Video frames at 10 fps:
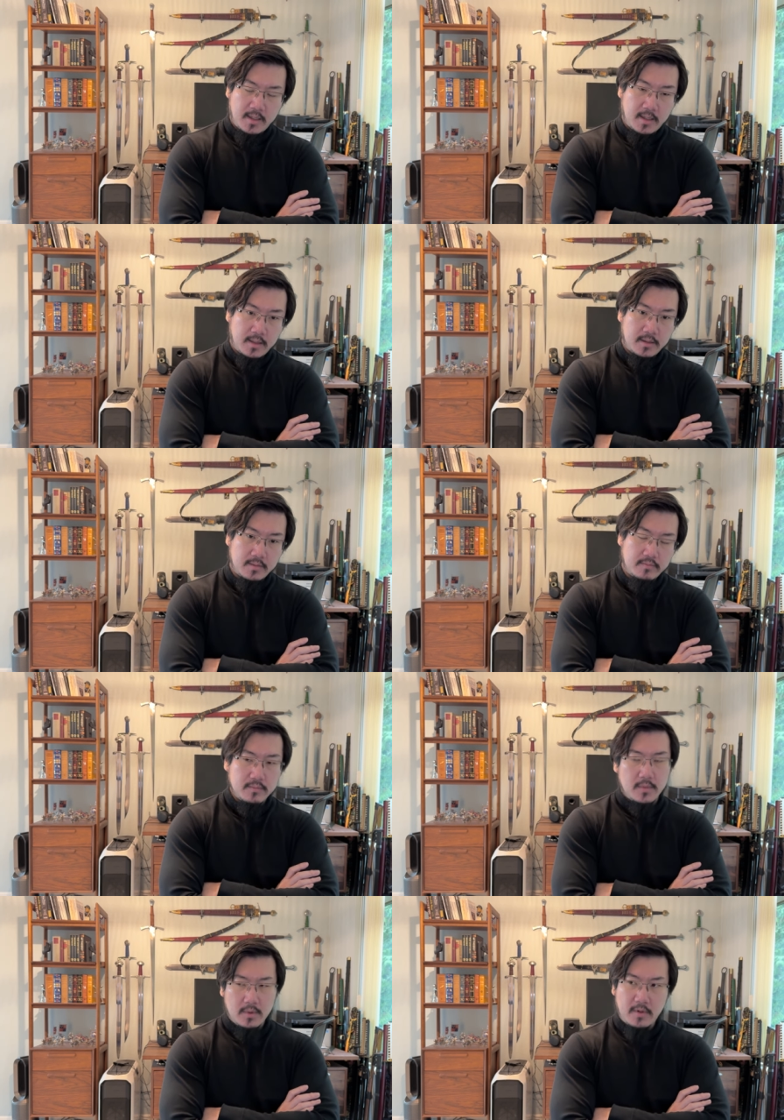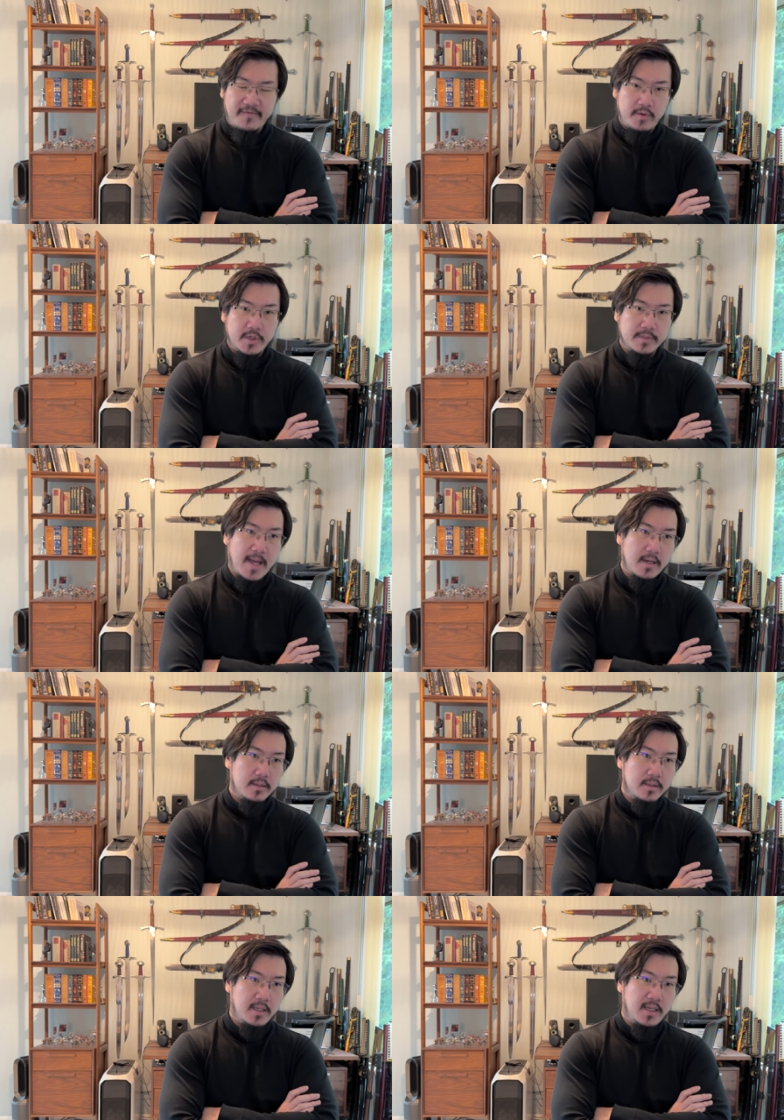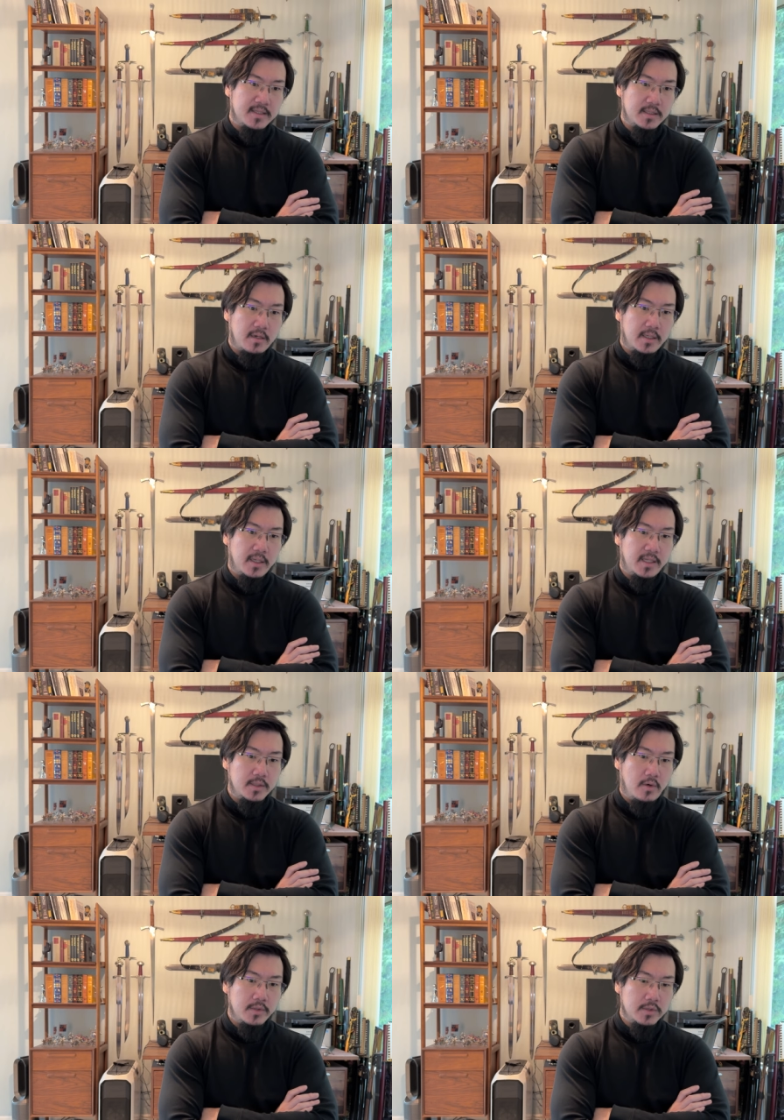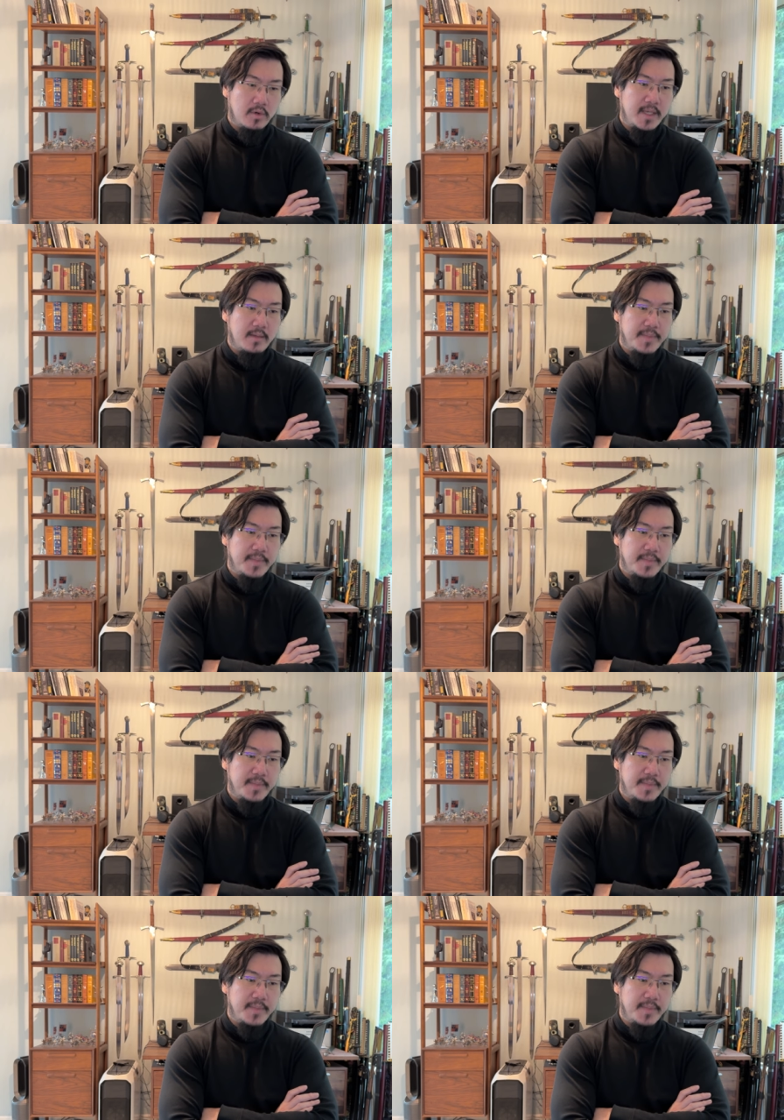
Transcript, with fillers: And a few years back, he has started his own sword making